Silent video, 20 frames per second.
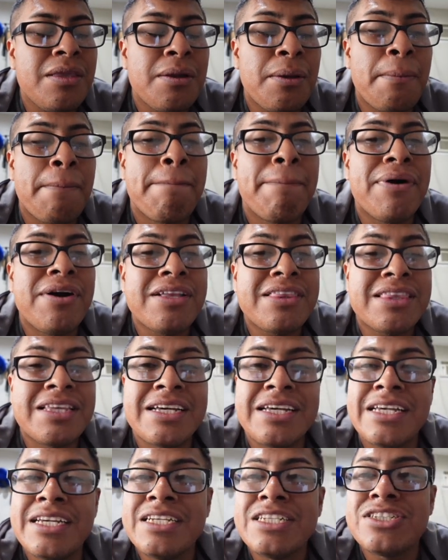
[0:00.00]
But
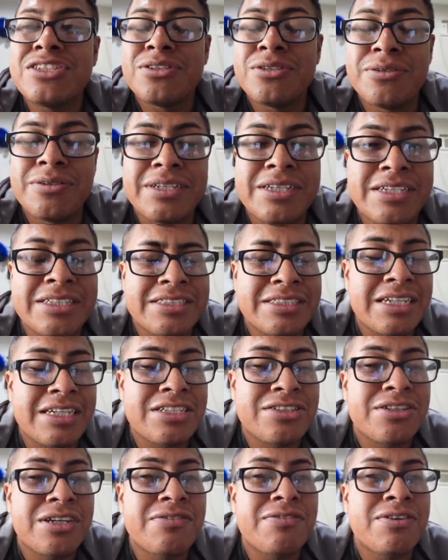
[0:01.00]
the issue is that
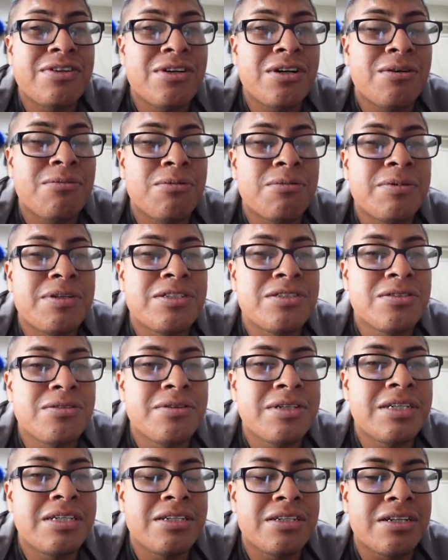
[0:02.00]
Trevenant will be
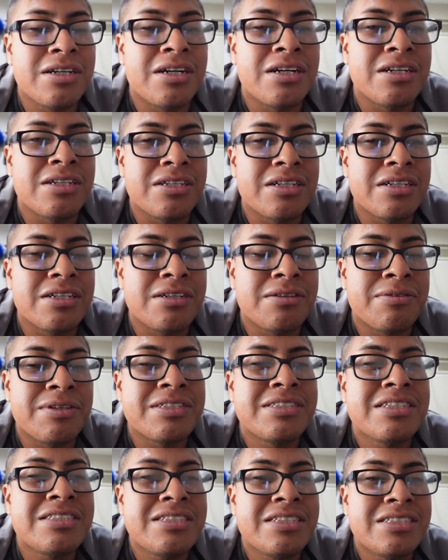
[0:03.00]
doing
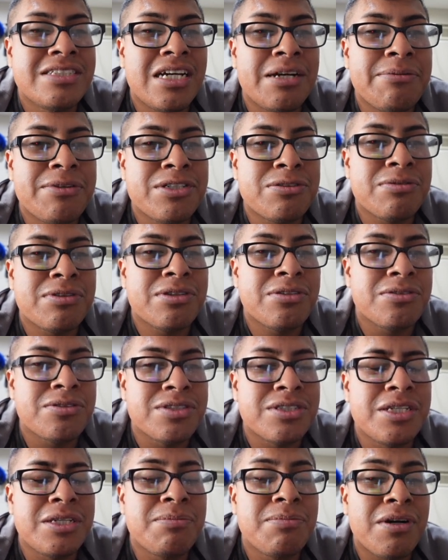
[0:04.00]
resisted damage with those
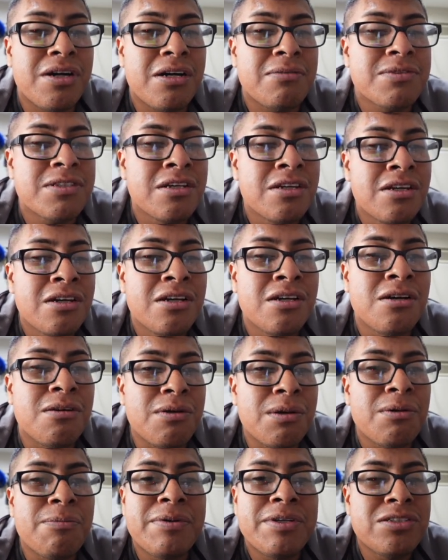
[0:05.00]
Seed Bombs.
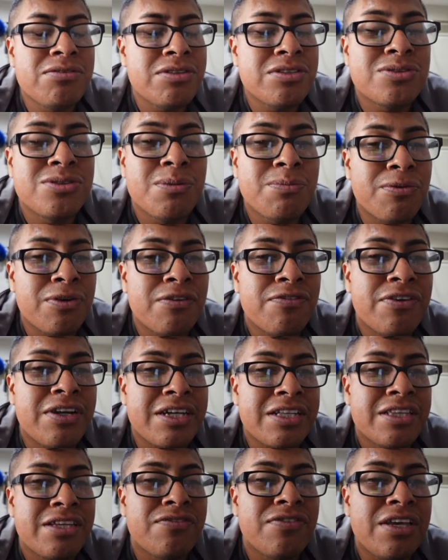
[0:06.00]
We will be doing super
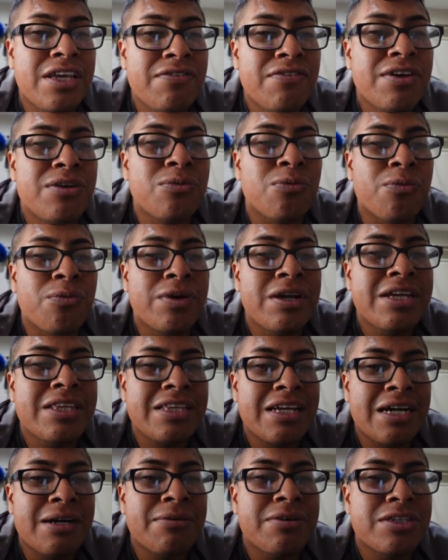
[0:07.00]
effective even with
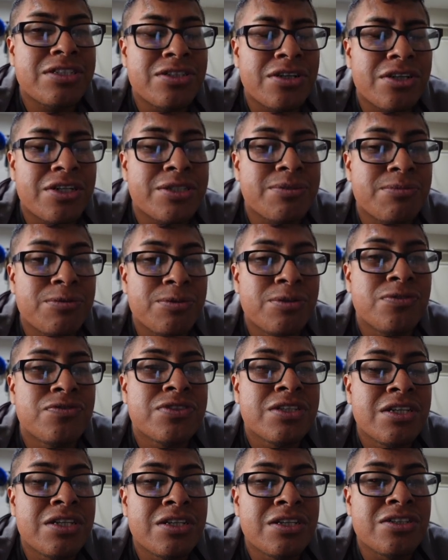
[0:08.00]
our charge
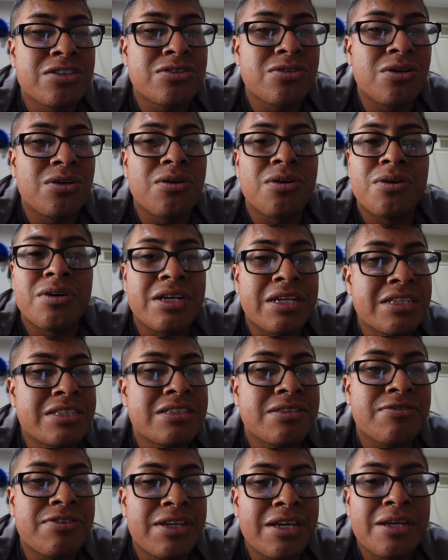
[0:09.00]
moves. So
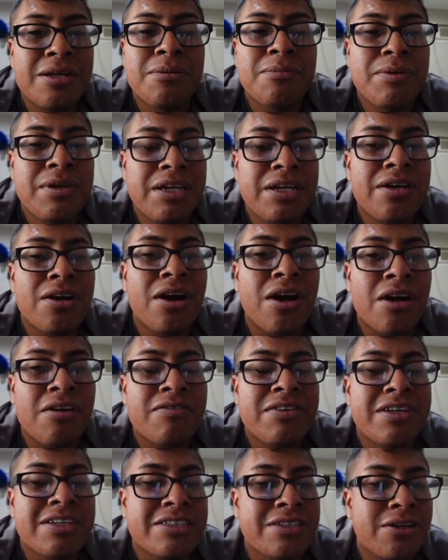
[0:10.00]
it's going to be
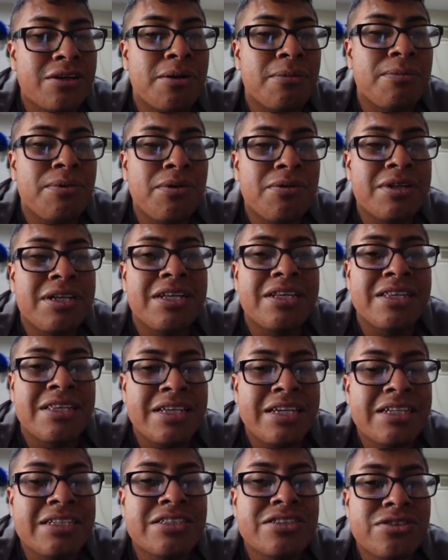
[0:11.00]
obvious that our opponent
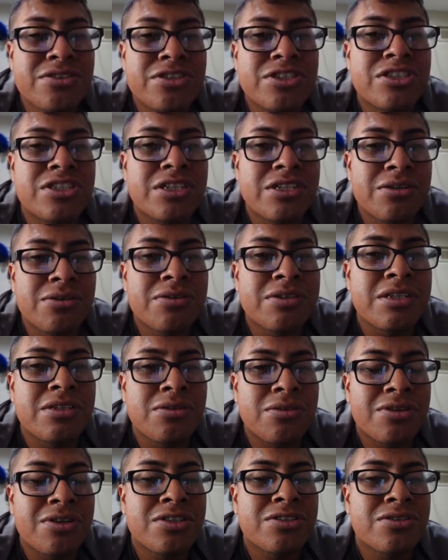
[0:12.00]
needs to shield in
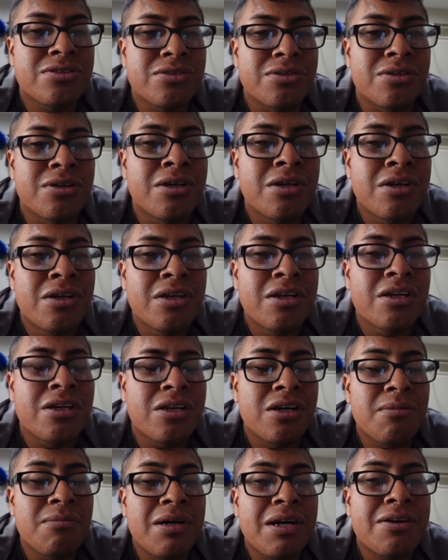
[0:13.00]
order to
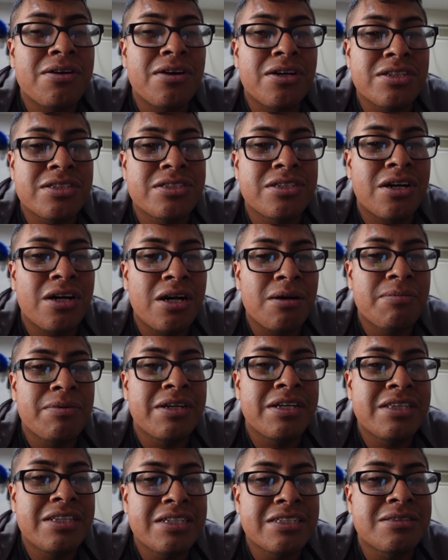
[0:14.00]
come out on top
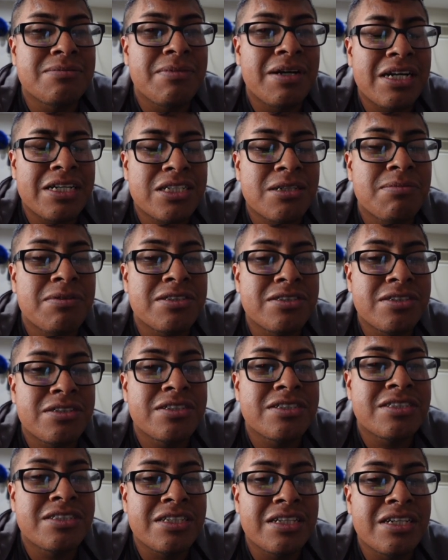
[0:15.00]
in this matchup. As you
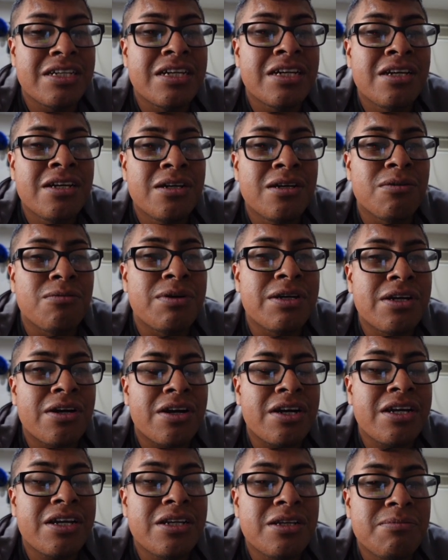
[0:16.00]
can see, we
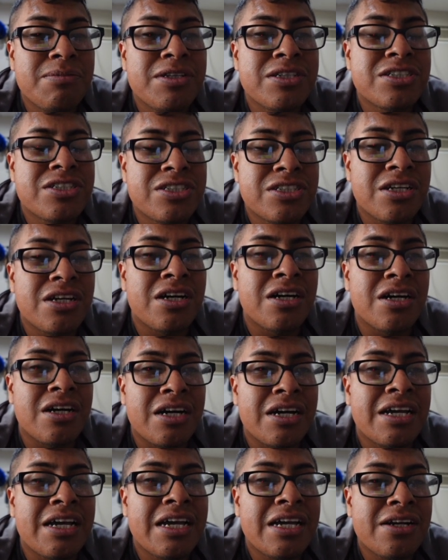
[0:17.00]
are going to be
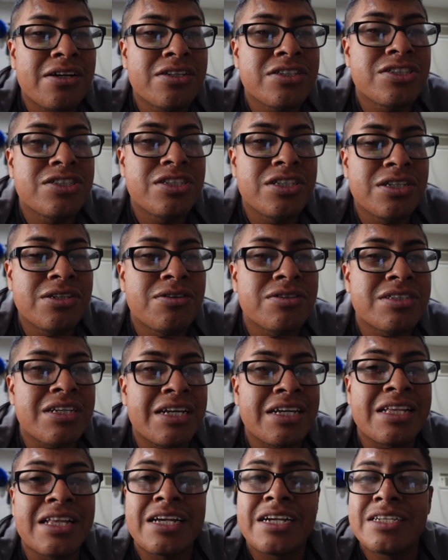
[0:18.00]
ahead on shields.
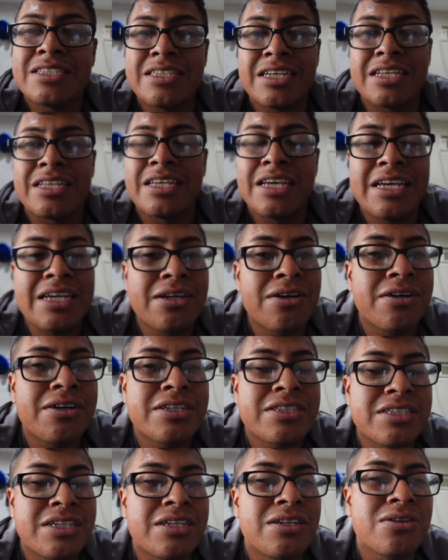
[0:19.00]
And like I said, Gengar
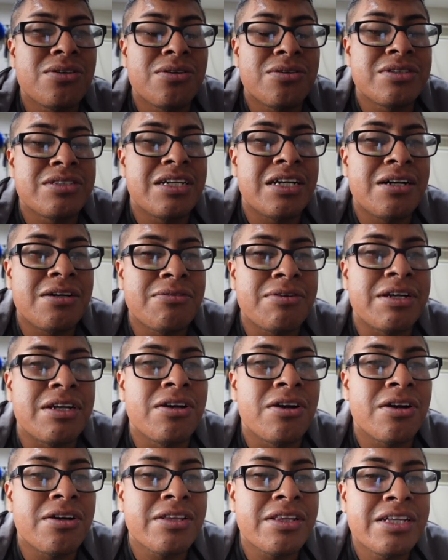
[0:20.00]
is going to go down
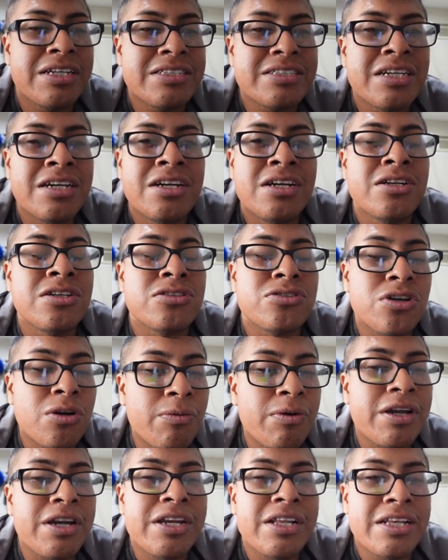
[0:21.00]
regardless. So
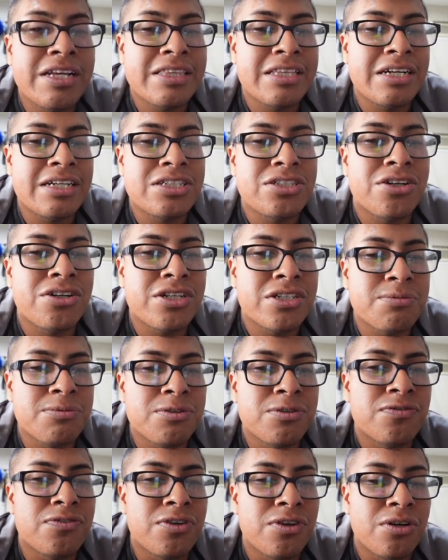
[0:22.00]
we're going to let that charge
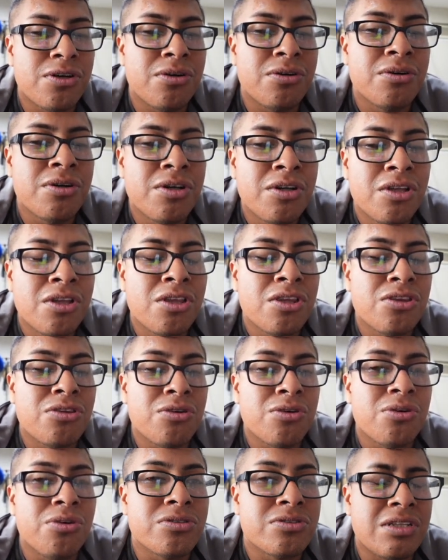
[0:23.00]
move go
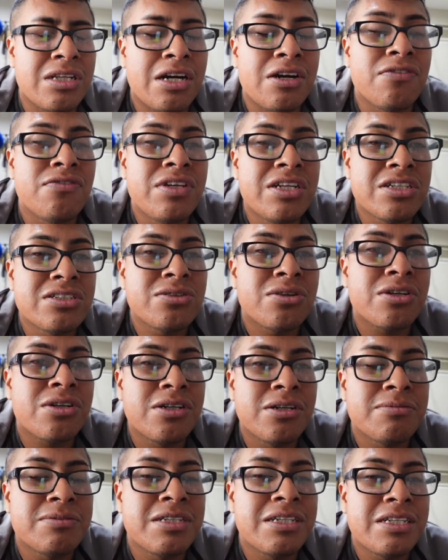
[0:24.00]
through. So now Venusaur
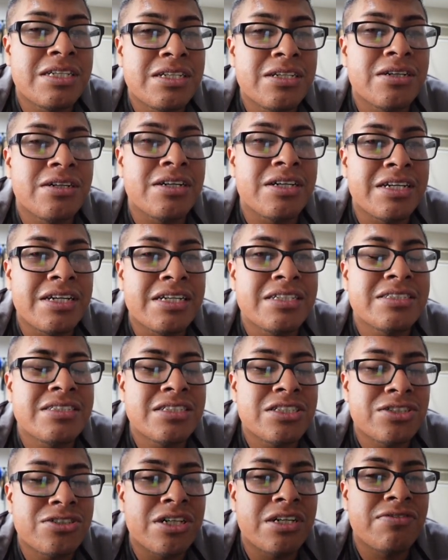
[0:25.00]
comes in here against
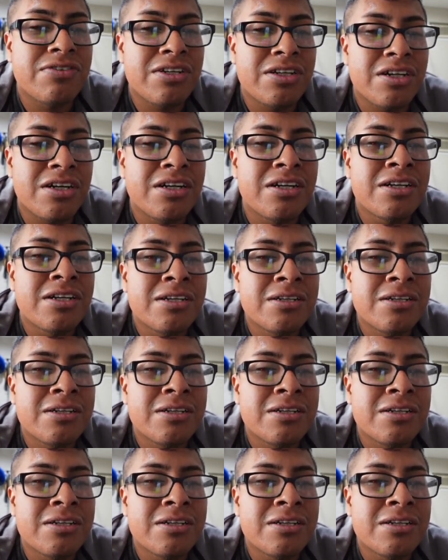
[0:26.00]
this Trevenant.